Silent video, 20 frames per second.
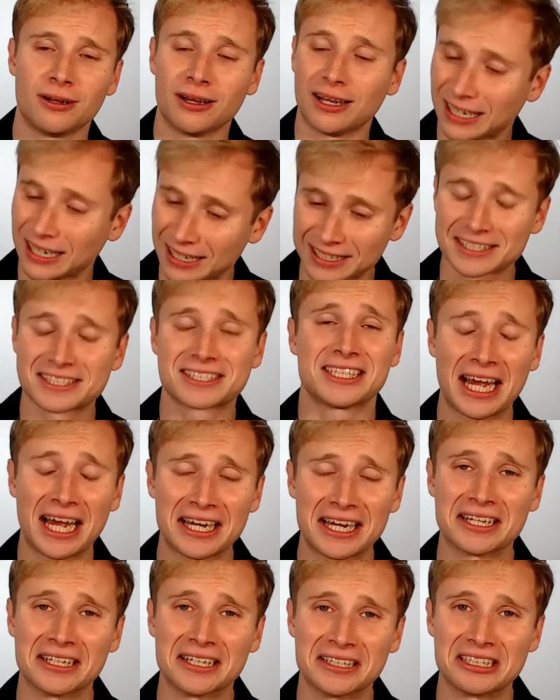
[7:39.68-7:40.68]
And I
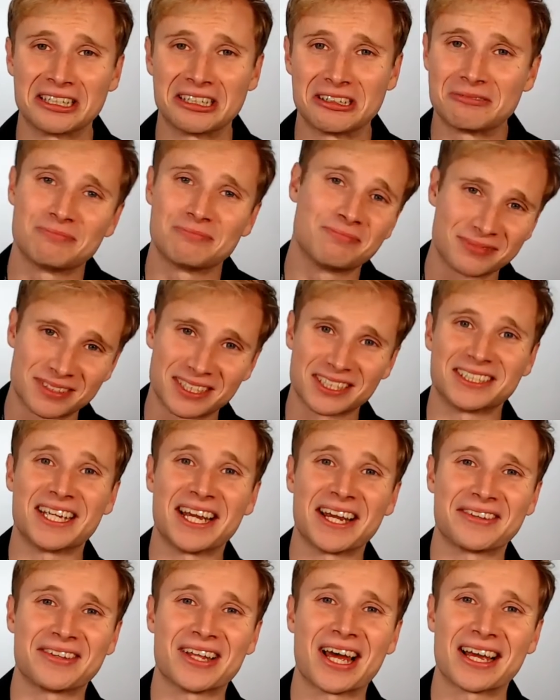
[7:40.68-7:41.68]
decided to
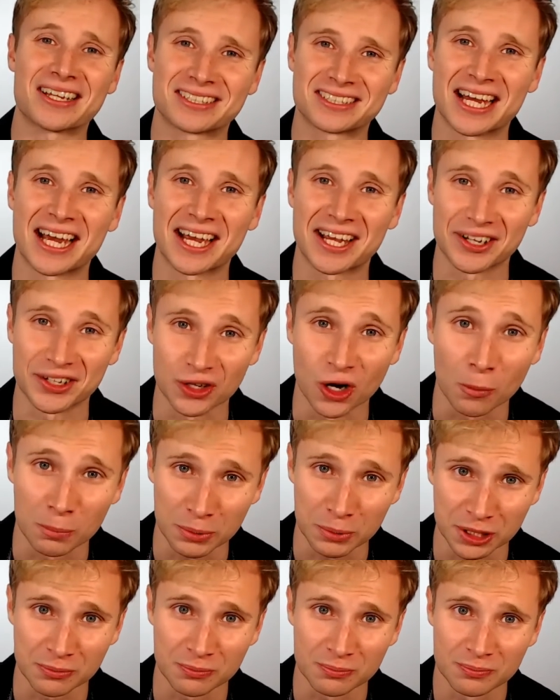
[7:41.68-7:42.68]
take that second
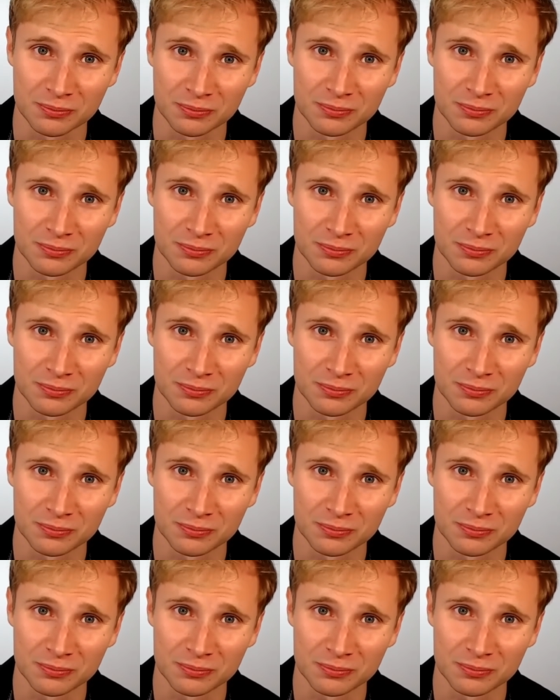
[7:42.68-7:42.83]
option.